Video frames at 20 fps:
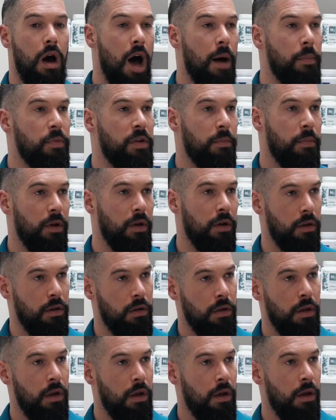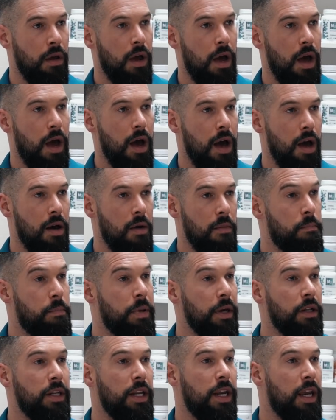optimal
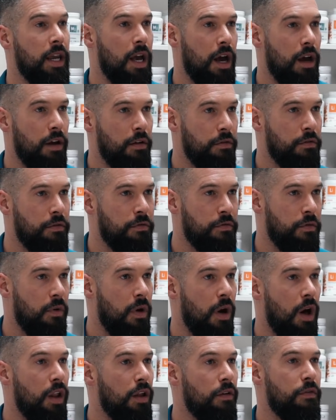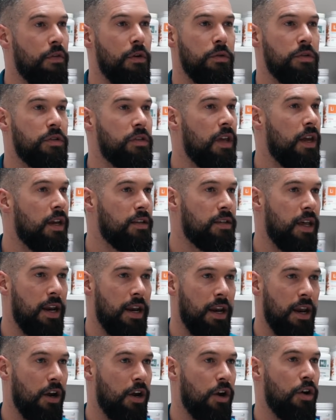building of all of those things
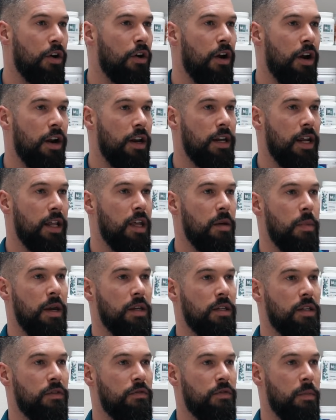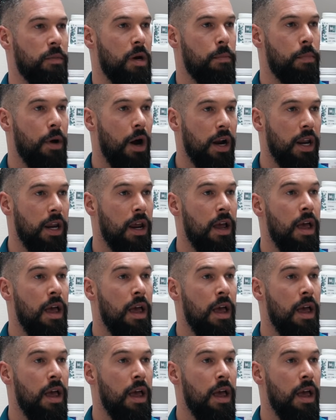that occur on a daily basis from your body.